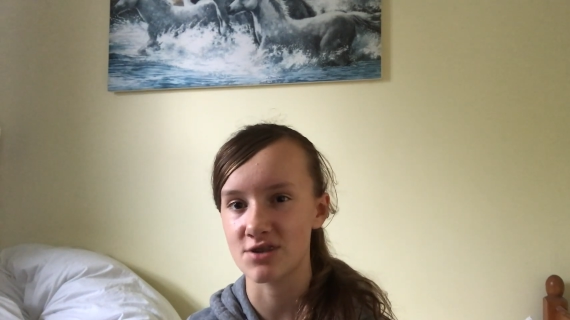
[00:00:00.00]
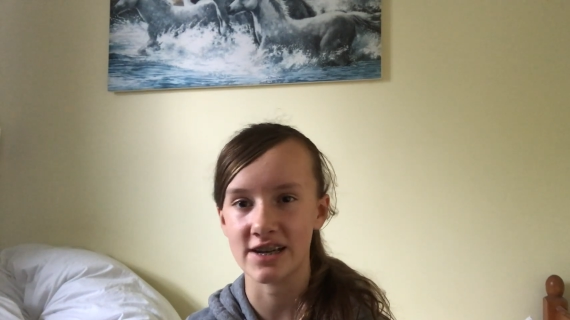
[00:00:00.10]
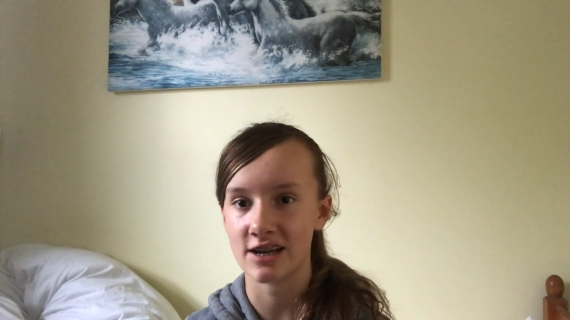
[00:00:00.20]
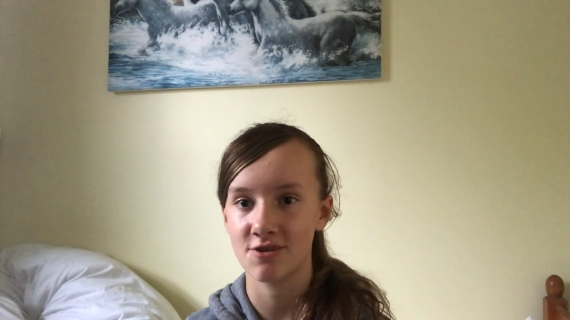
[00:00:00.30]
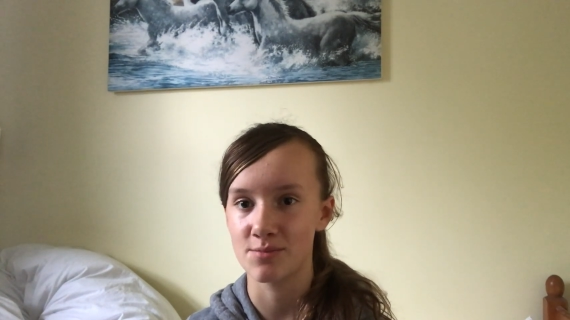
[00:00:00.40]
I
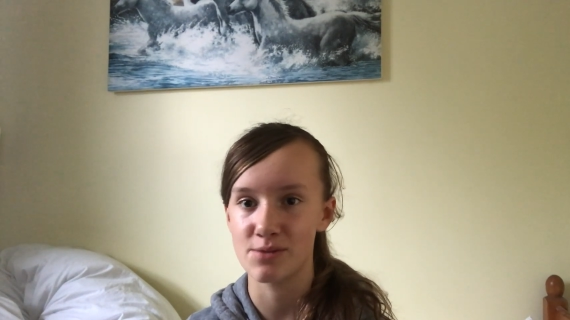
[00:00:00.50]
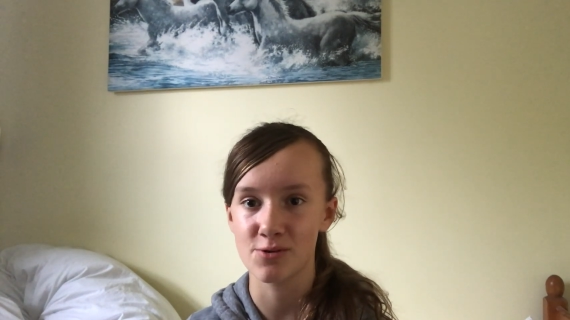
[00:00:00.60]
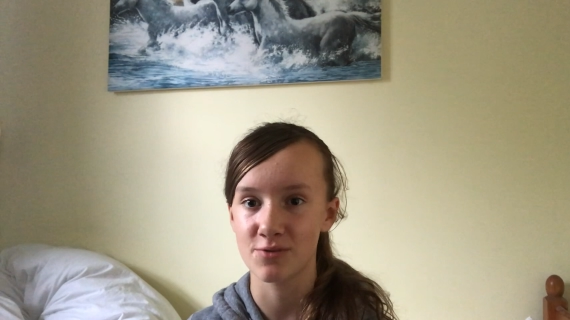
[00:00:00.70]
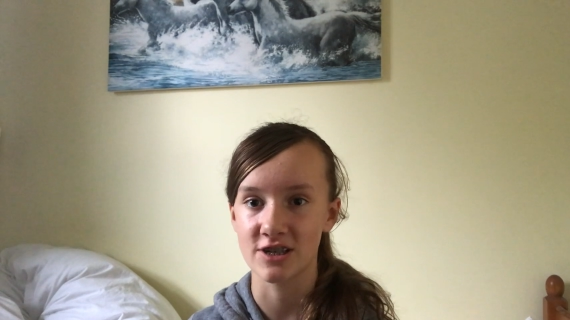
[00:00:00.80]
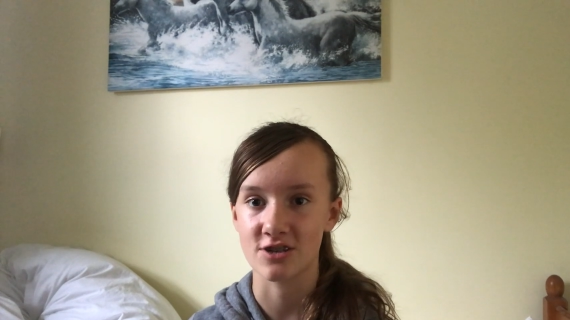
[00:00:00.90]
can't remember
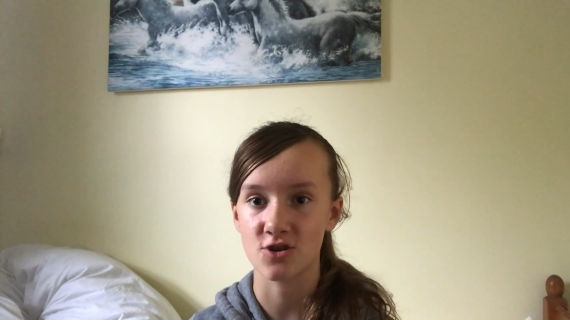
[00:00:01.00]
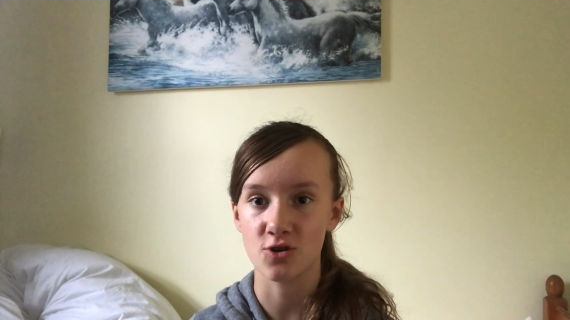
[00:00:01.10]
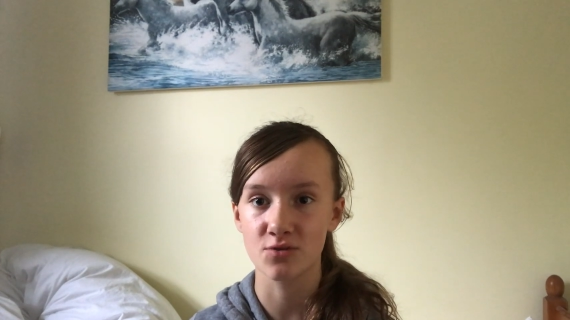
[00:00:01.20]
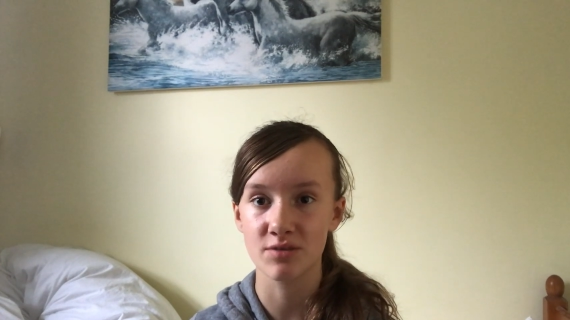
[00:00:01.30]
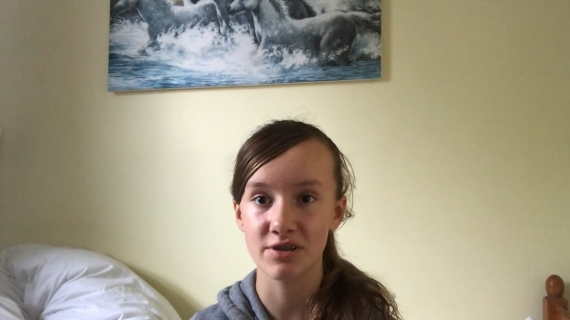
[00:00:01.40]
what it's
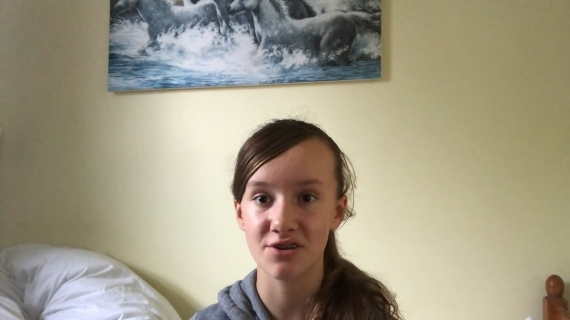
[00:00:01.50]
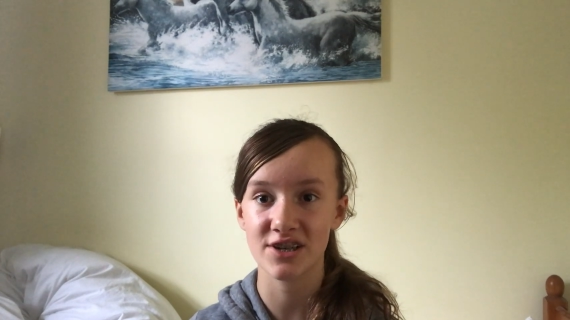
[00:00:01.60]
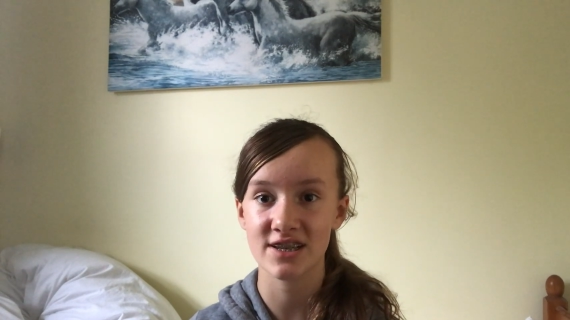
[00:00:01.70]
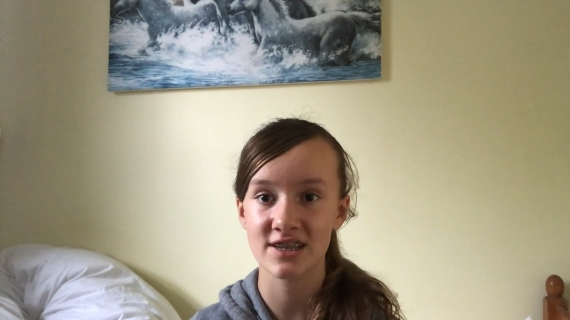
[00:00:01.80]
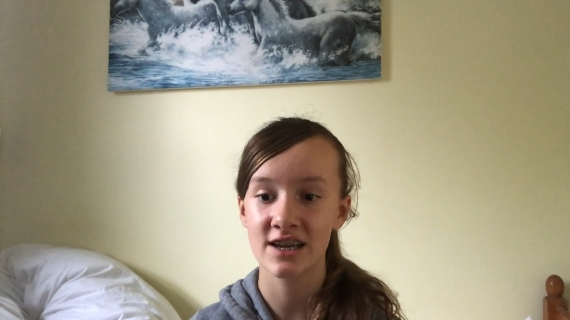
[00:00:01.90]
called, to be
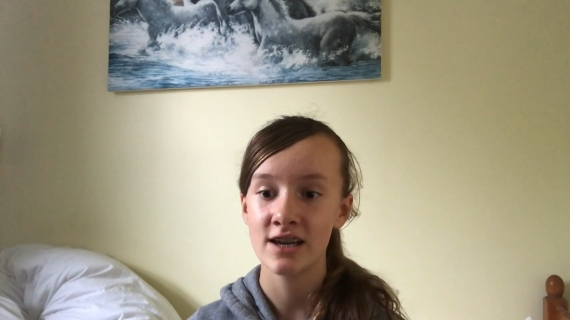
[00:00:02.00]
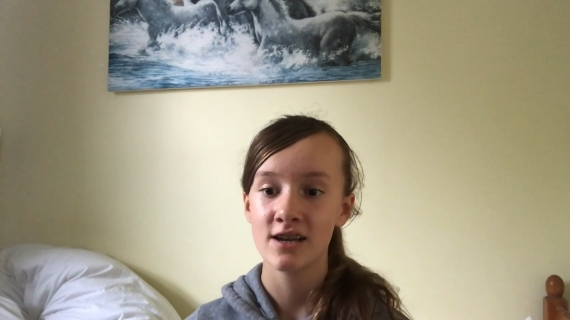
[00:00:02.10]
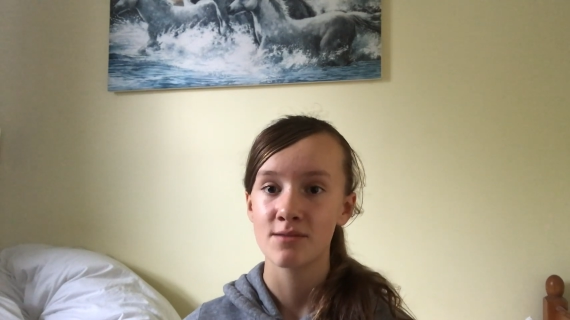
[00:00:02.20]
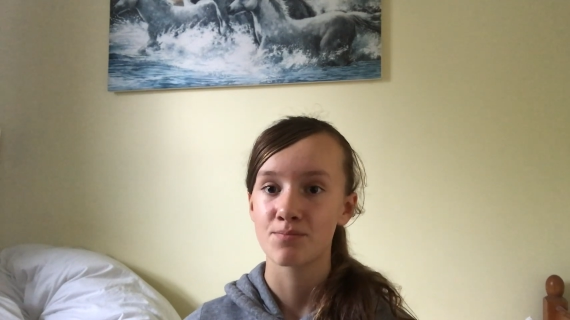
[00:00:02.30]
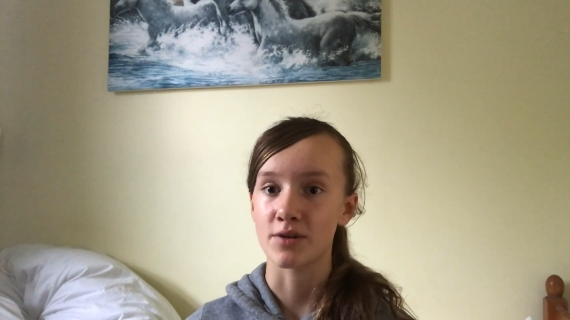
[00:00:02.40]
honest,
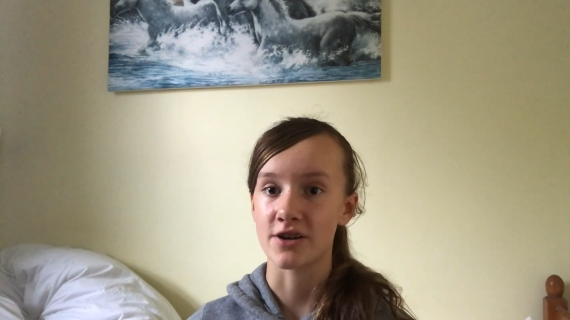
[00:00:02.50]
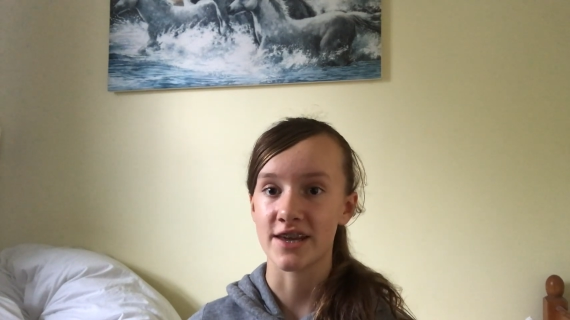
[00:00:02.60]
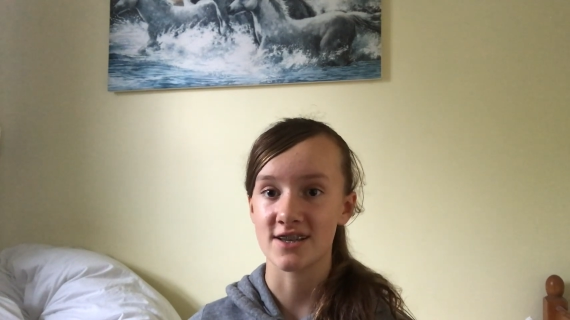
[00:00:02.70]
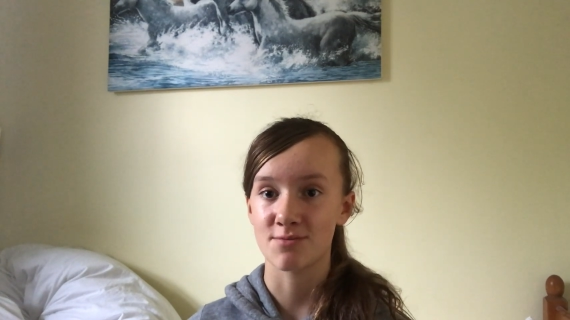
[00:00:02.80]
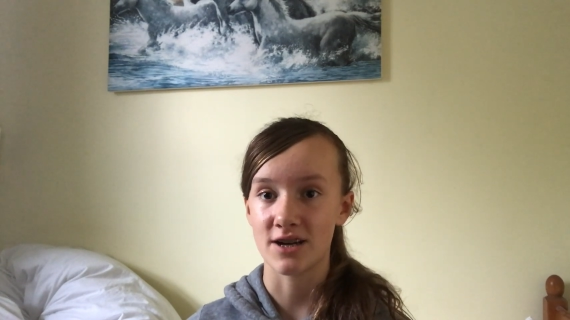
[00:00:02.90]
but
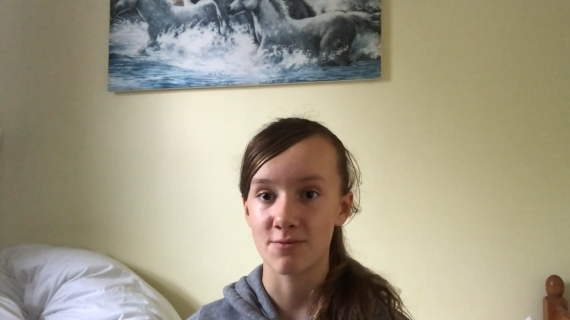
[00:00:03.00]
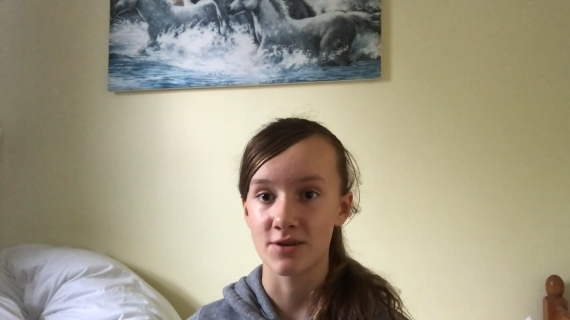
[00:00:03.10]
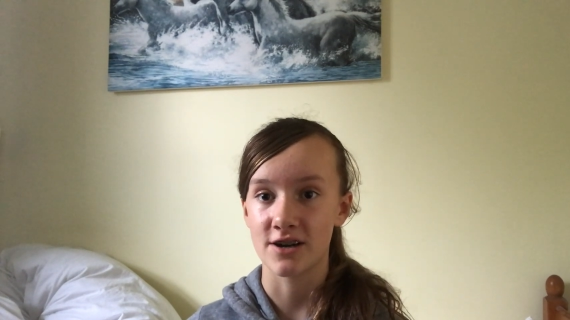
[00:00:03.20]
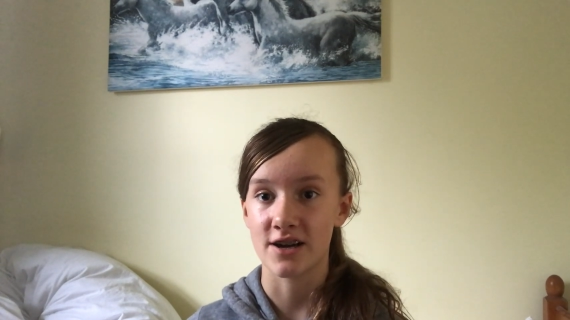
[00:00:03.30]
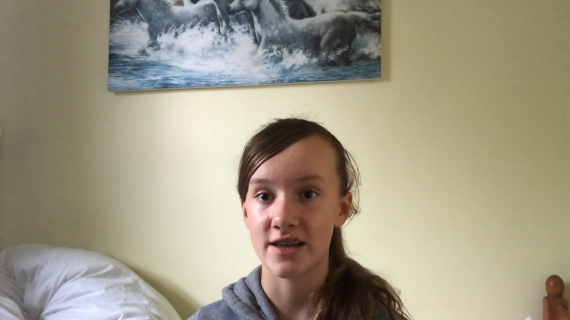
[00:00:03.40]
that's what I wear.